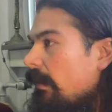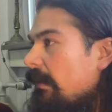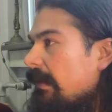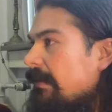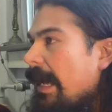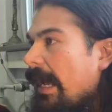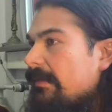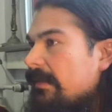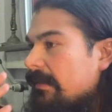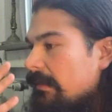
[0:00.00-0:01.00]
And the
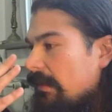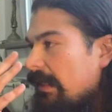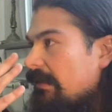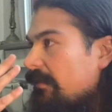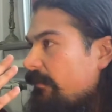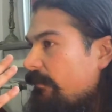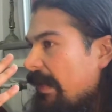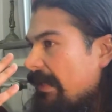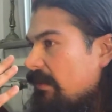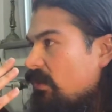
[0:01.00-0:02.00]
guy just, his
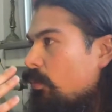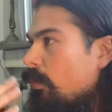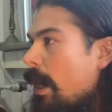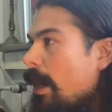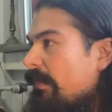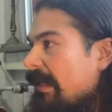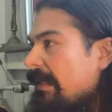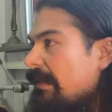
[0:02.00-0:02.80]
face dropped